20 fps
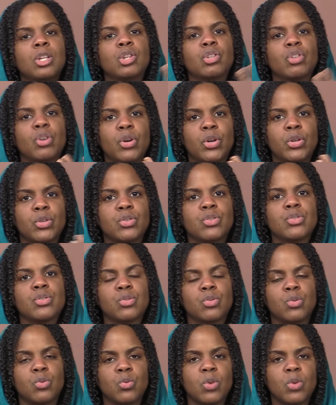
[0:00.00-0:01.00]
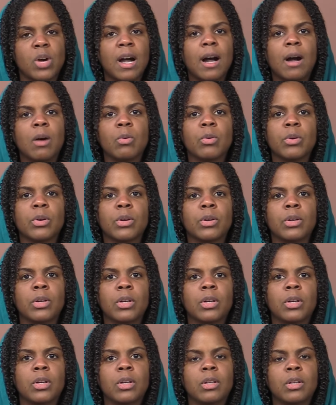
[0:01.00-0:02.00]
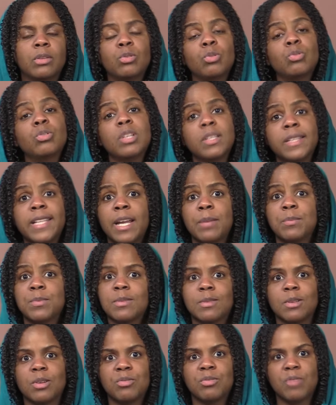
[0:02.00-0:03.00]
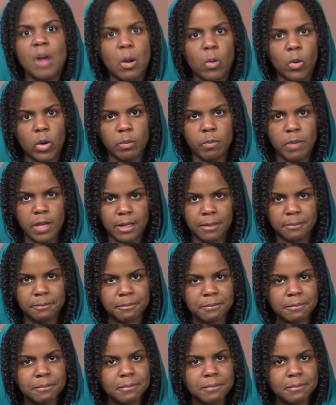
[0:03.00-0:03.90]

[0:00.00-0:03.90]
turns to the depths of our being.